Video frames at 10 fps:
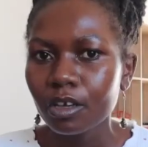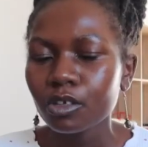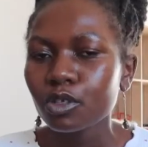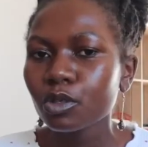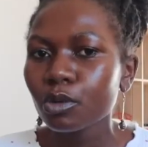
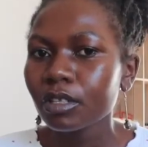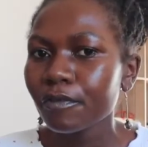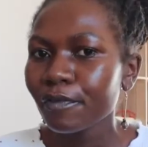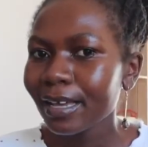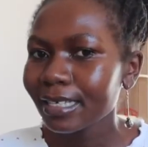So the
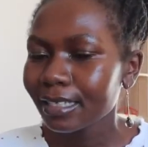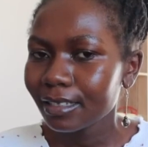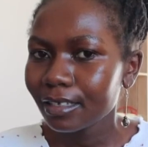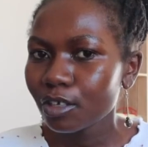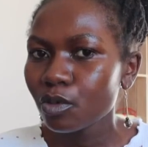first
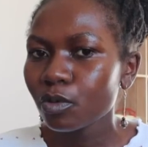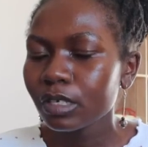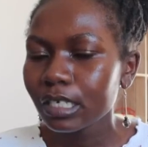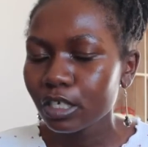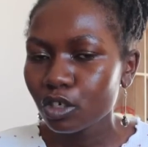thing, you
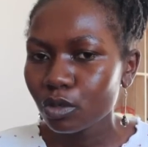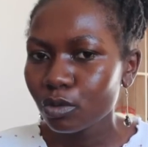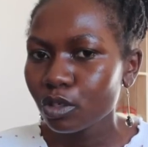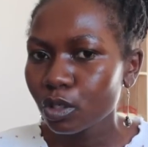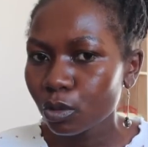need to
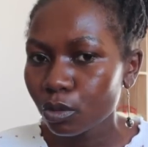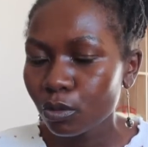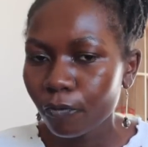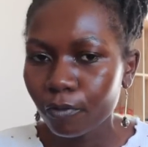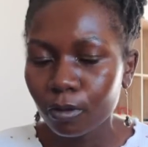install
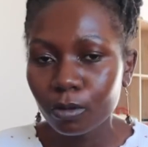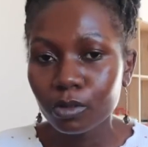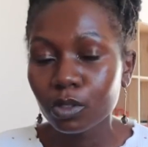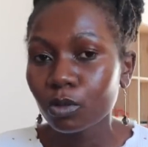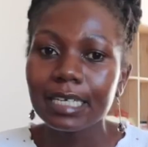your faux
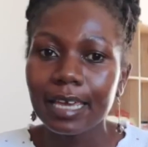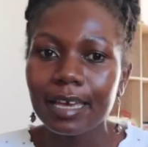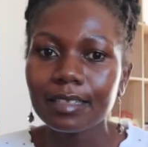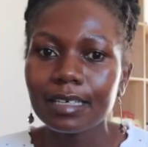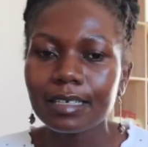locks on
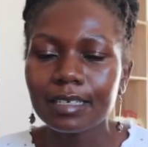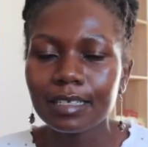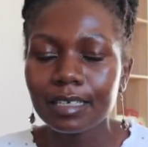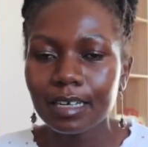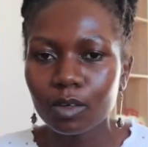hair that
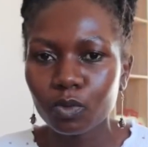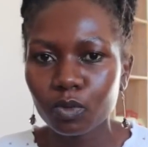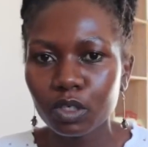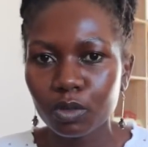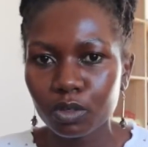is in a
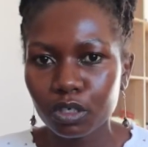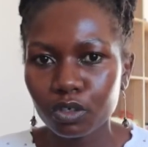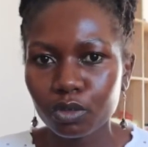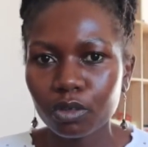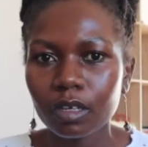good
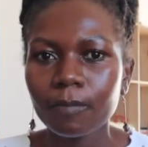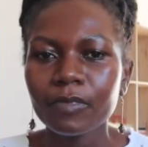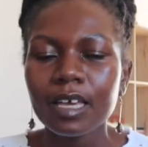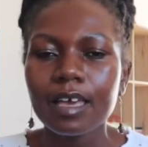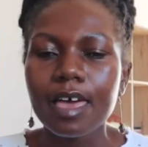condition.
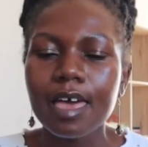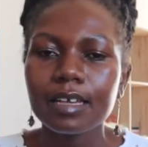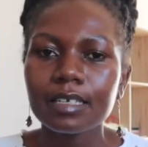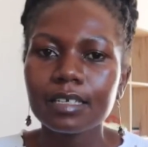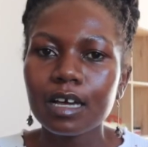
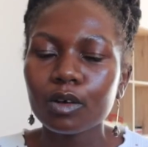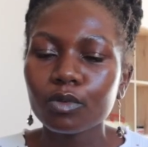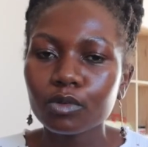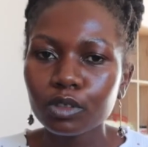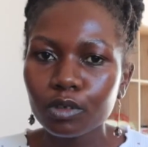And in a
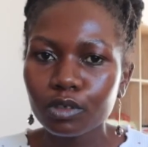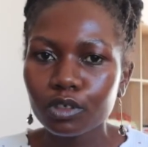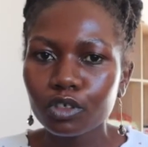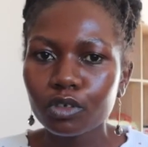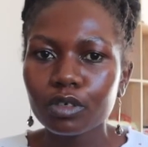good
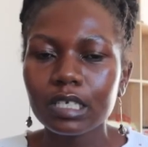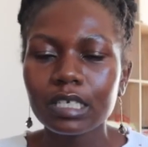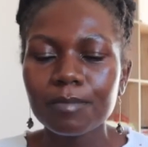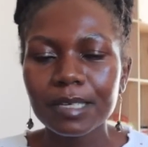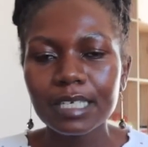condition,
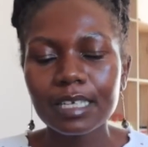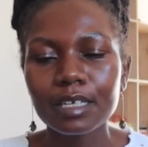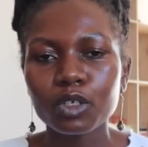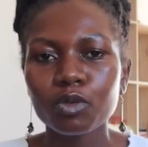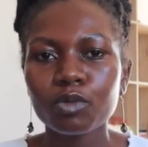it means
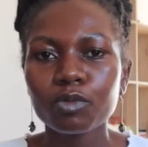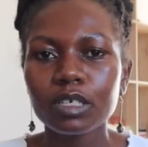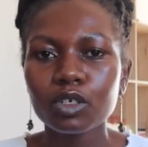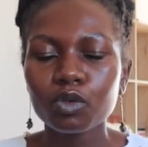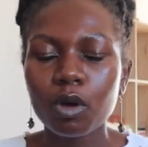that you
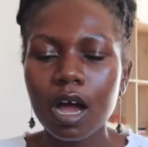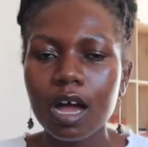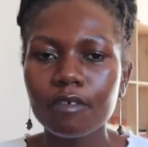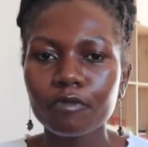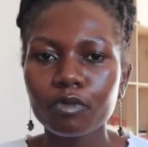need to
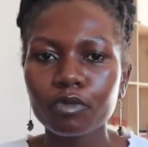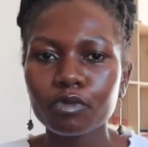have